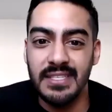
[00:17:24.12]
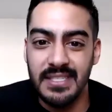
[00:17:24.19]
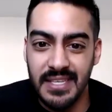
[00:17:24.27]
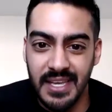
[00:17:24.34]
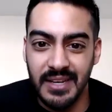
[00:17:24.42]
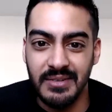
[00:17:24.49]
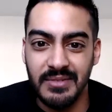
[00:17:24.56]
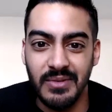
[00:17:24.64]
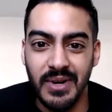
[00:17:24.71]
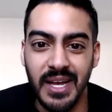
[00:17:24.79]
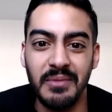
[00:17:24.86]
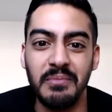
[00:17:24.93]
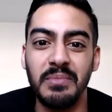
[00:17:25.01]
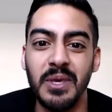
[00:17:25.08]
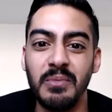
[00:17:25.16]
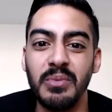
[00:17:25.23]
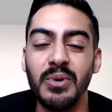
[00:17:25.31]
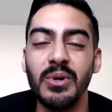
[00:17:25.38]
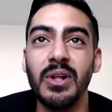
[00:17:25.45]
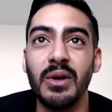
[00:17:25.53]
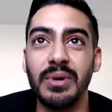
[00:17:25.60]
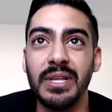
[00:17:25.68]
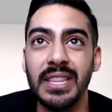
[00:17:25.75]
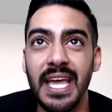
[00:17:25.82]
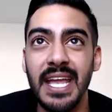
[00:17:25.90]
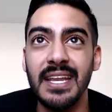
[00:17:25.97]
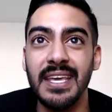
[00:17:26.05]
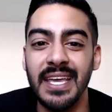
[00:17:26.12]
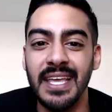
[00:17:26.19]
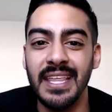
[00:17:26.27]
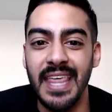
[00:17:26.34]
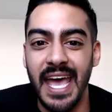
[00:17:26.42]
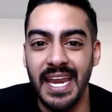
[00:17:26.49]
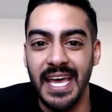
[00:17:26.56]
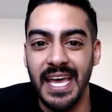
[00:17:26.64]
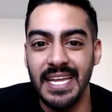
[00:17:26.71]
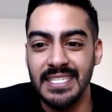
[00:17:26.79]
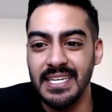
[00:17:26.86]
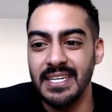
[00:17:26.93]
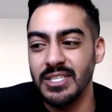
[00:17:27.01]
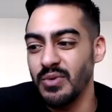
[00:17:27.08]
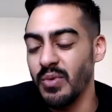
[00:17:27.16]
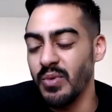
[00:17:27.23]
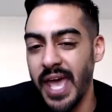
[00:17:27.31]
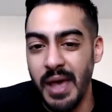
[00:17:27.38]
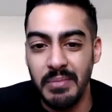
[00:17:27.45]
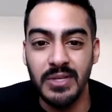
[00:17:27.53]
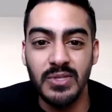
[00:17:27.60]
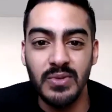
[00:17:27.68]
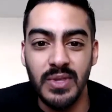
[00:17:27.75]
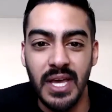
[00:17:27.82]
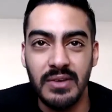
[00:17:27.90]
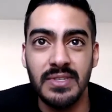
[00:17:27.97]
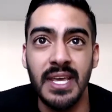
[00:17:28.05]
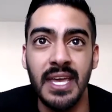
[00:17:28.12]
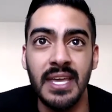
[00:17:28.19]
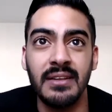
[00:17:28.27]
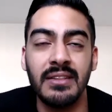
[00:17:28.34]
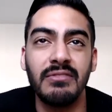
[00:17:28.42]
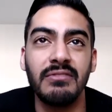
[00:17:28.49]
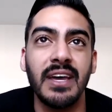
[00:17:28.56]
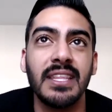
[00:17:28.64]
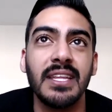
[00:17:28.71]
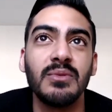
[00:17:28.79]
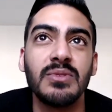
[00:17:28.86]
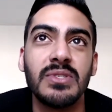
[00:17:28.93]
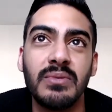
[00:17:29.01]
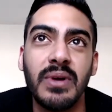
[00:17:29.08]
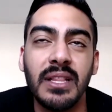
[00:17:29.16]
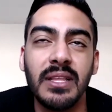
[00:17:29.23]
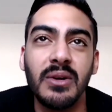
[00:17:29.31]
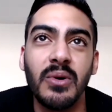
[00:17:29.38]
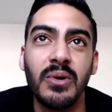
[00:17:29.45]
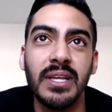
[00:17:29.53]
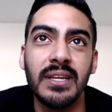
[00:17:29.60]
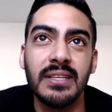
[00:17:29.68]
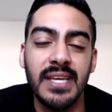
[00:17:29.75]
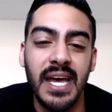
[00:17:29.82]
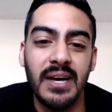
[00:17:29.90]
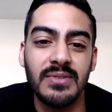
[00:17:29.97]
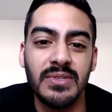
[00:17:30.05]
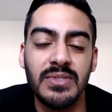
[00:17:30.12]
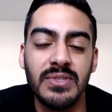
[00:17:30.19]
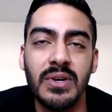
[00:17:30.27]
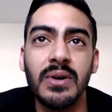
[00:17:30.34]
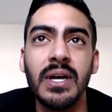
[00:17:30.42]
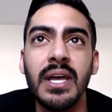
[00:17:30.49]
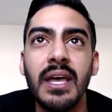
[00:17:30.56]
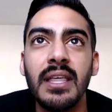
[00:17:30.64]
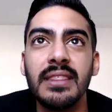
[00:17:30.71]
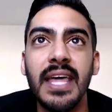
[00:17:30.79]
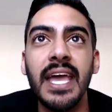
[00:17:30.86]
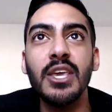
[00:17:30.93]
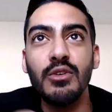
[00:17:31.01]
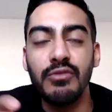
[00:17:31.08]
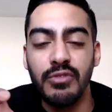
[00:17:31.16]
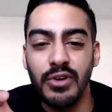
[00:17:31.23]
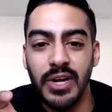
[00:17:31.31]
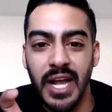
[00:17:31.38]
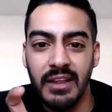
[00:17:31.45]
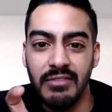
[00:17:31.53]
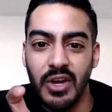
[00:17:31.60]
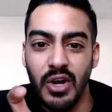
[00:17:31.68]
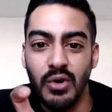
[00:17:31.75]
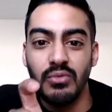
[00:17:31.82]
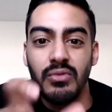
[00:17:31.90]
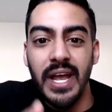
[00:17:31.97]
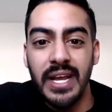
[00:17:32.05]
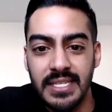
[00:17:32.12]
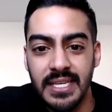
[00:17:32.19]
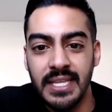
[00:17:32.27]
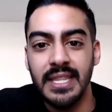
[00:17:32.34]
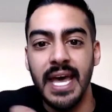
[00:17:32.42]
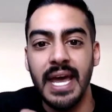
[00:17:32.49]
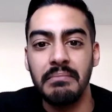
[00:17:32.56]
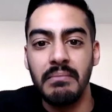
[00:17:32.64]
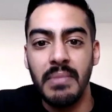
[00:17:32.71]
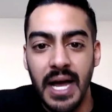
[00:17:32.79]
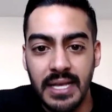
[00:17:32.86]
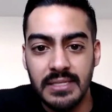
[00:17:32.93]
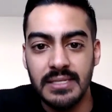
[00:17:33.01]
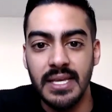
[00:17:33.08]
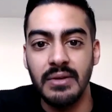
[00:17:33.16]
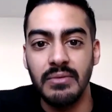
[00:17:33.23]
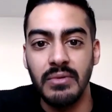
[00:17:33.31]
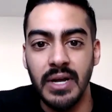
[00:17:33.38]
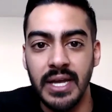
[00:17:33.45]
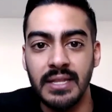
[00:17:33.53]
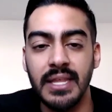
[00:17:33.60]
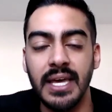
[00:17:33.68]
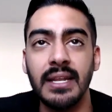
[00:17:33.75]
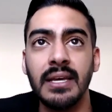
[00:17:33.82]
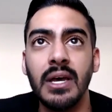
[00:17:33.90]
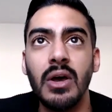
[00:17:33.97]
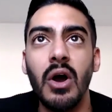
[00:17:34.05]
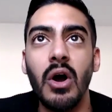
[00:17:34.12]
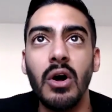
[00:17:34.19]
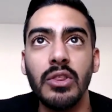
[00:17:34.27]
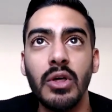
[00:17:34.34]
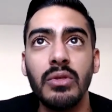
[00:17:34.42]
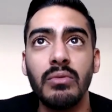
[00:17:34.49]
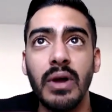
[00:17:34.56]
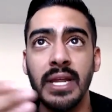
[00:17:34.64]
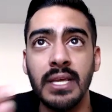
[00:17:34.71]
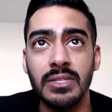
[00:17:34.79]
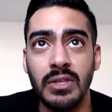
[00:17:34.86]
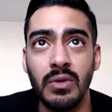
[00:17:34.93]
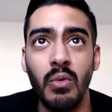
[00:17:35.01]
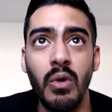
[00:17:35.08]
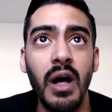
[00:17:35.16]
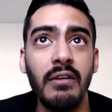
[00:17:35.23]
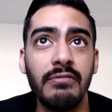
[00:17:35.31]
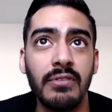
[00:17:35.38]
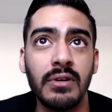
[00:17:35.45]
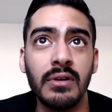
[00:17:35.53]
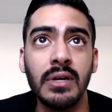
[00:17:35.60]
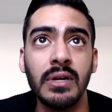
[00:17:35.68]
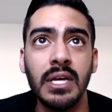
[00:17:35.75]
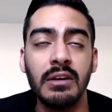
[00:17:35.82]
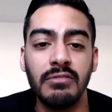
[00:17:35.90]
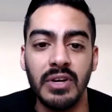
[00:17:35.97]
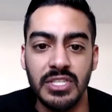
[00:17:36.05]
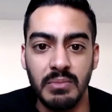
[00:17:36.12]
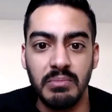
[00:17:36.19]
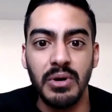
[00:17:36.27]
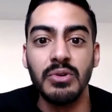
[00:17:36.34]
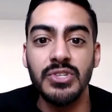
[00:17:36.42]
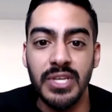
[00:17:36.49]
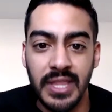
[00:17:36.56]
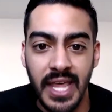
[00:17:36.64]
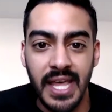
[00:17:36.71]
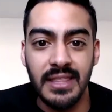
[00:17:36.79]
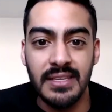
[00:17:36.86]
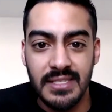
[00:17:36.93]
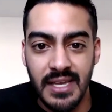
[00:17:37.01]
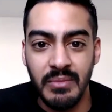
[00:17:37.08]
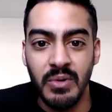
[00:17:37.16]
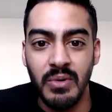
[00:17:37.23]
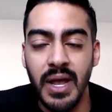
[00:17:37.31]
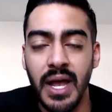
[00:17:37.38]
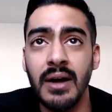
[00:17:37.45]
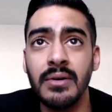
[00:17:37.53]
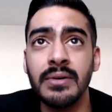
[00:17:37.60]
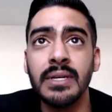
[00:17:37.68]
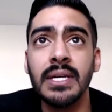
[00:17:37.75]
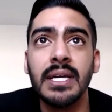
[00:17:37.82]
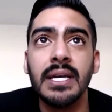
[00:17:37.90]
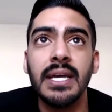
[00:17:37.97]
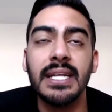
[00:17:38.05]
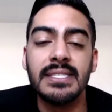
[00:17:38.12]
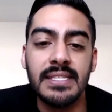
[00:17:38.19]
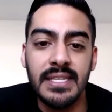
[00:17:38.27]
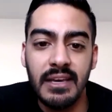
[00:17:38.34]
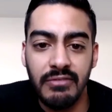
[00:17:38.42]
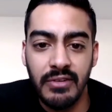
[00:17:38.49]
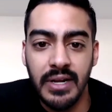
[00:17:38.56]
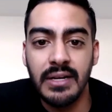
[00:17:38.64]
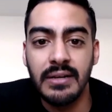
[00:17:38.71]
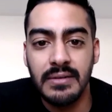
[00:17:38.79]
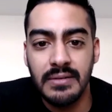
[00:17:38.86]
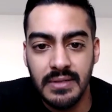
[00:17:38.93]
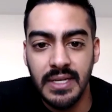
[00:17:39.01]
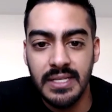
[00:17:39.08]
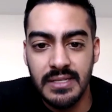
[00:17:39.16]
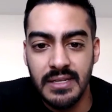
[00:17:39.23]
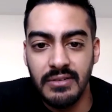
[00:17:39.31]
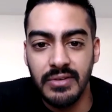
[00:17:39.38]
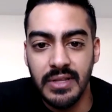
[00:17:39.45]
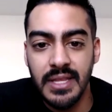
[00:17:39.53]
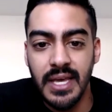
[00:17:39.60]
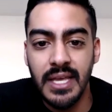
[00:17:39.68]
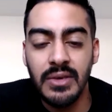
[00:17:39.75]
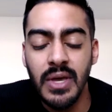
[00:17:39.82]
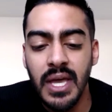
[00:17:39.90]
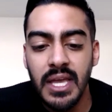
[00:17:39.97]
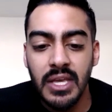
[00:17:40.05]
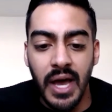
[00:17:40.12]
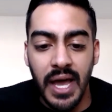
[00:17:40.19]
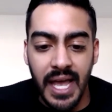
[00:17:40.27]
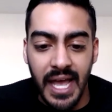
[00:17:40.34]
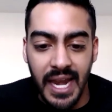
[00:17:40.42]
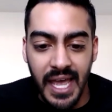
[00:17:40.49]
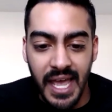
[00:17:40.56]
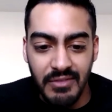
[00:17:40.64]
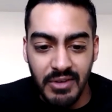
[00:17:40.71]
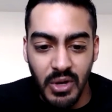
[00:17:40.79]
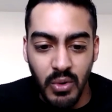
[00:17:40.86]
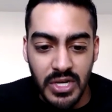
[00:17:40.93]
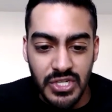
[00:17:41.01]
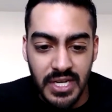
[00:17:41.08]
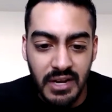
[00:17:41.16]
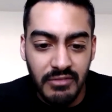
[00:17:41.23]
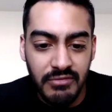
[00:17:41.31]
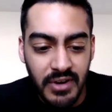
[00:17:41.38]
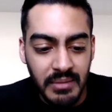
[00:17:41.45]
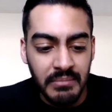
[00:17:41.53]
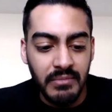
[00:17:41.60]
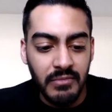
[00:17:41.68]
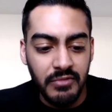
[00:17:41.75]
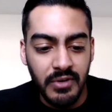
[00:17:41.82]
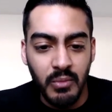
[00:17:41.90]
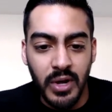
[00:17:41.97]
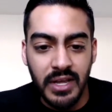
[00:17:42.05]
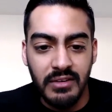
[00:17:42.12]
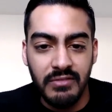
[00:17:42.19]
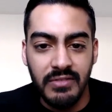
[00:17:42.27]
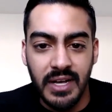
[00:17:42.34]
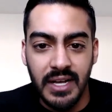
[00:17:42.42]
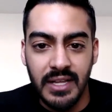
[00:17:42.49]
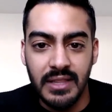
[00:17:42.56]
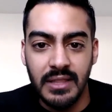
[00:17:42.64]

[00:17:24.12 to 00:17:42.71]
in, right? People are relating that idea to what happened in 2008 and the fact that it was directly correlated to housing. So thank you for kind of correcting that mindset, right? That although the writing's on the wall for us approaching that this time around, it's different. It's different. Thank you. You know, I have a question here from one of the